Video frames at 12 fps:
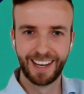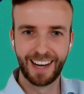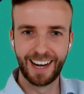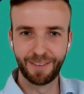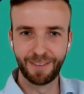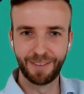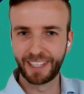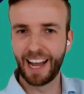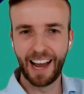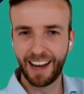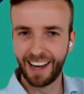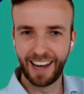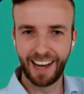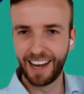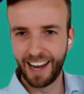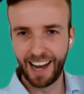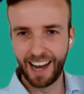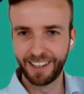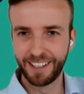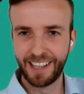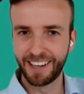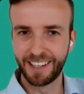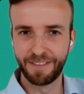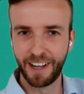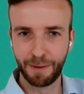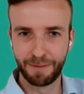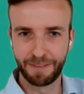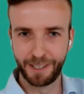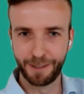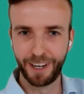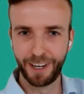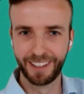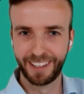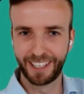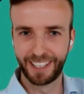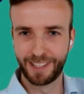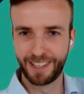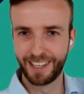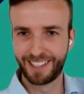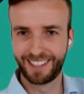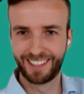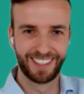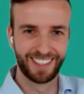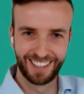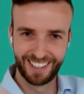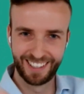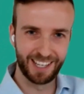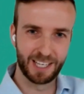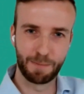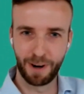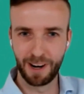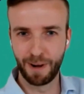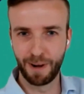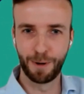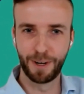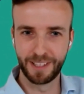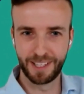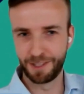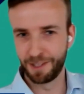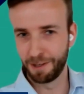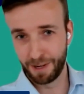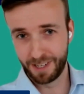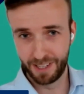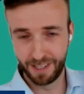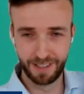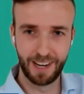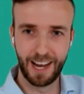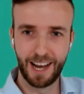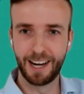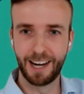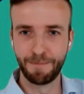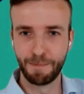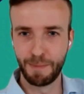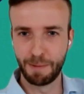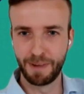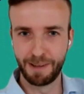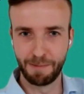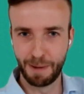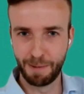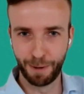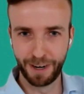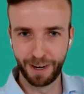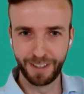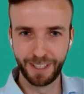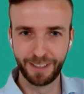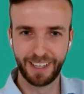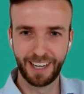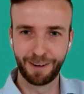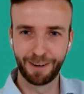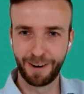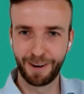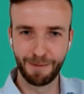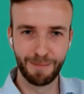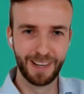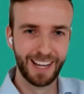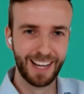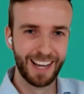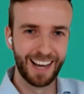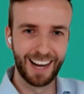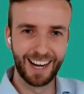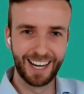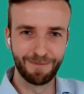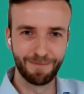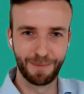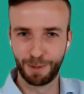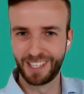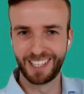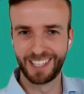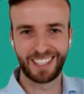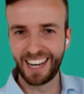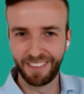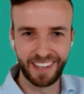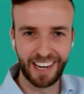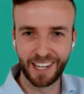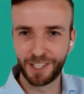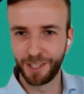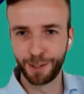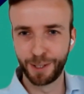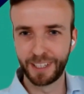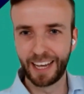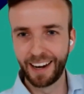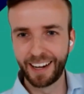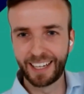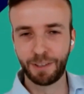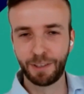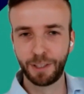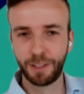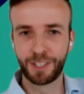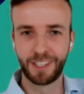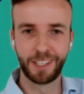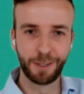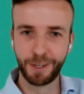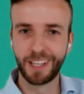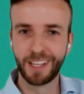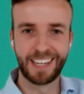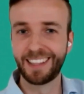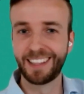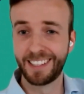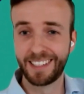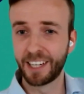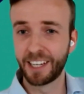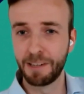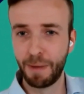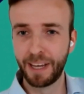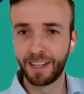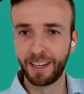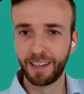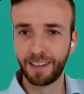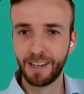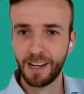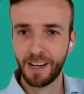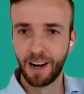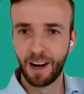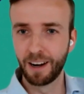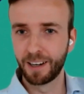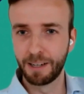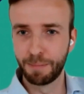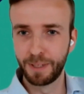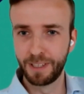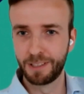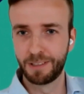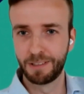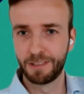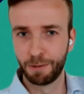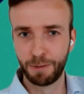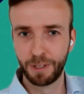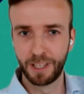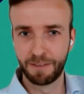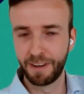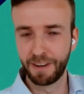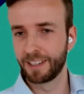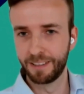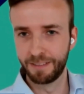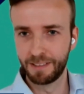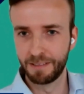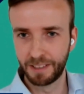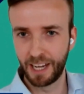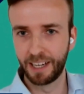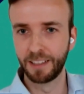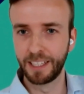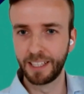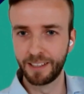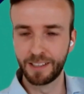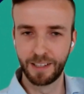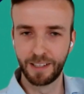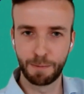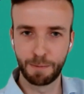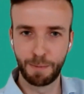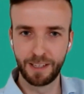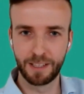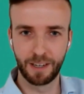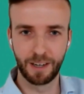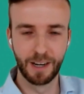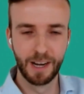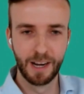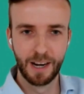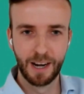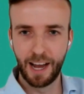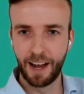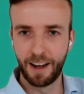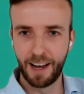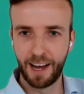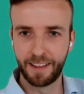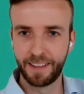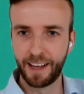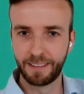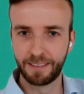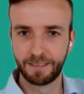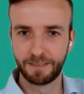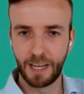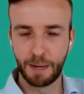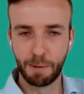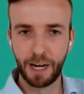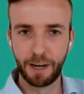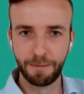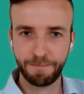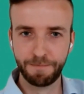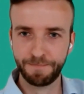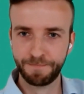Like, how did that develop for you all? Like, was this kind of spurred by one central person, maybe one of you at your firm? Was this kind of a natural, organic evolution? You realized, hey, this is actually making our companies, really effective and kind of leaders in this space, or how did that come about?